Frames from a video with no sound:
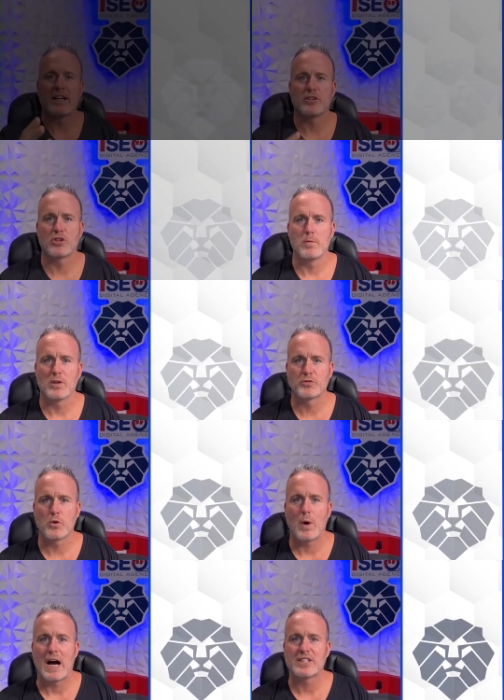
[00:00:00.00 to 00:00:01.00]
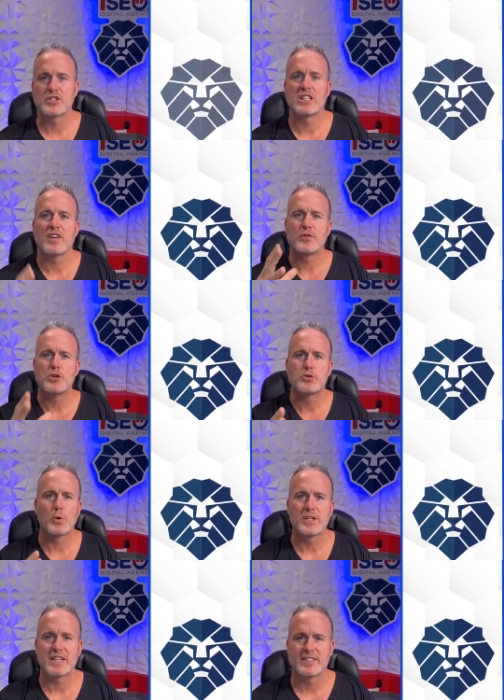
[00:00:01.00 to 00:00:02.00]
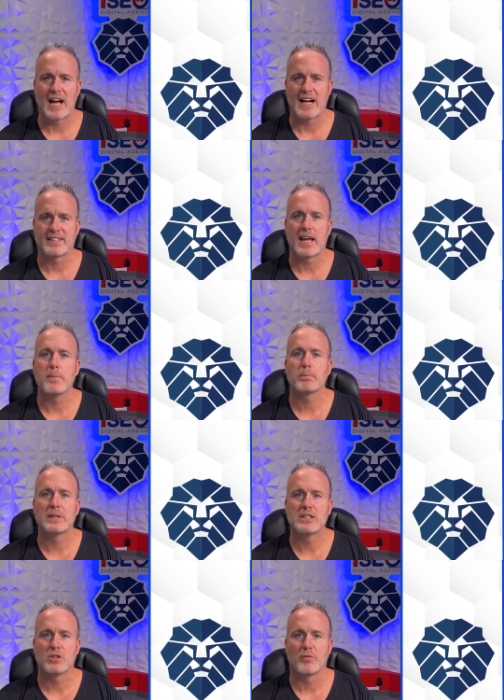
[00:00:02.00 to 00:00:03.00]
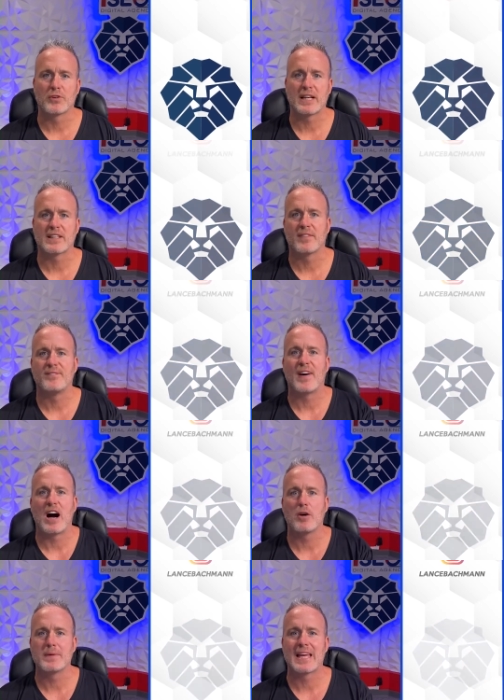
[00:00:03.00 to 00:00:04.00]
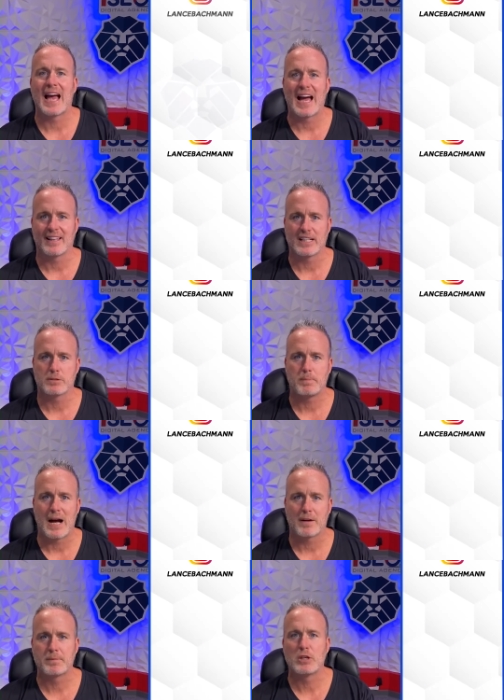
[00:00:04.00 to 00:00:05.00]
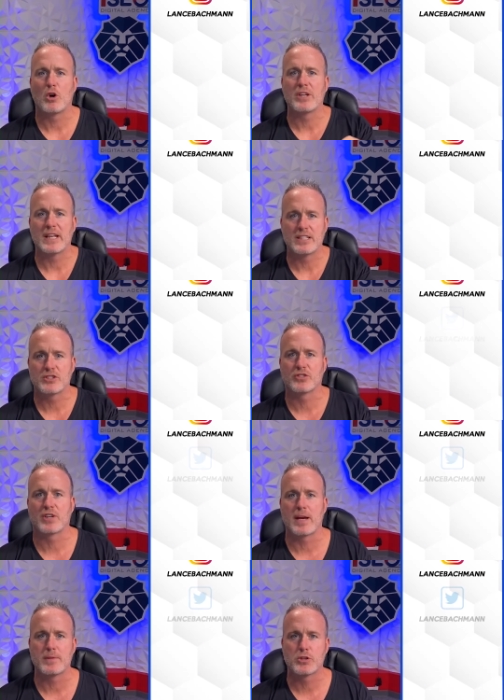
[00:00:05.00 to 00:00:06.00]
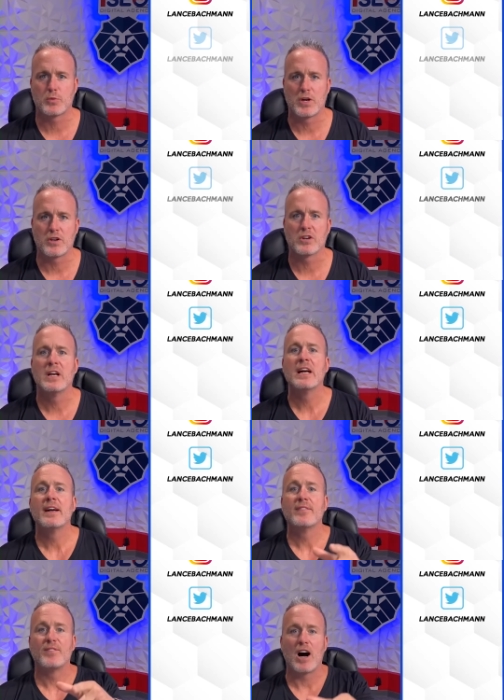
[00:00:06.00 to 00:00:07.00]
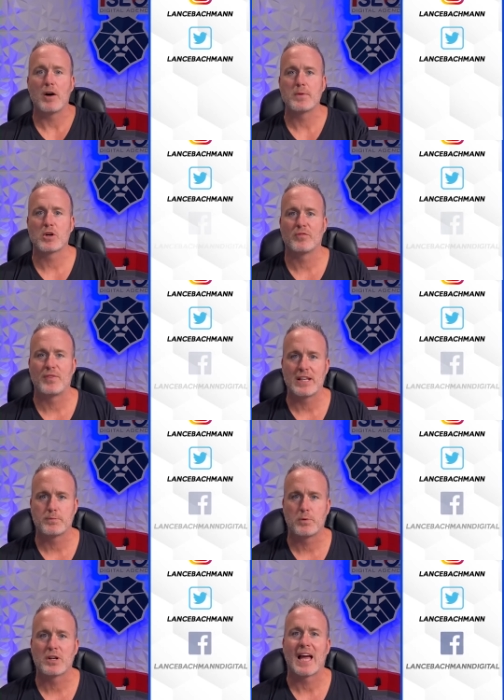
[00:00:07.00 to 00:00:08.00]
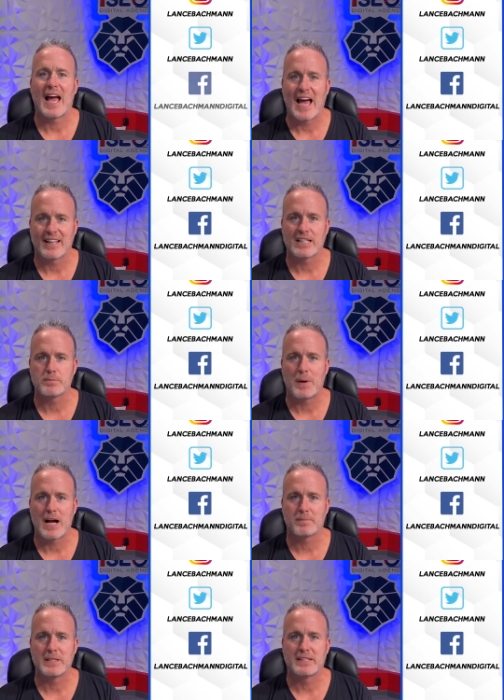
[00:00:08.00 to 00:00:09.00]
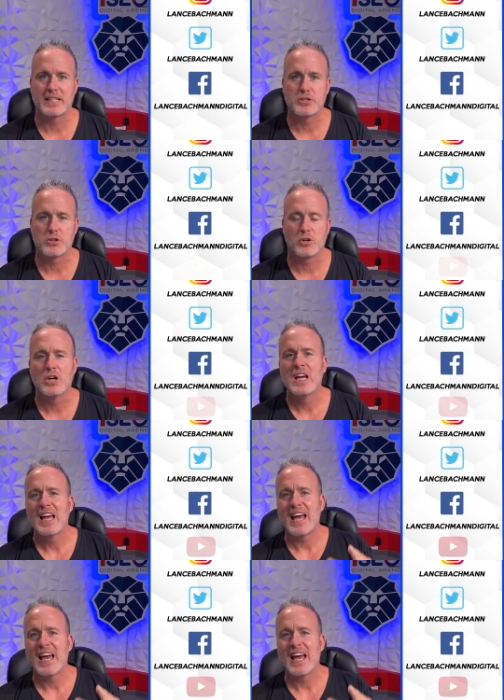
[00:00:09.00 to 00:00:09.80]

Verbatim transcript: Thank you so much for watching. If you enjoyed this content, please don't forget to follow me at Lance Bachmann on Instagram and Twitter. Follow me on Facebook at Lance Bachmann Digital.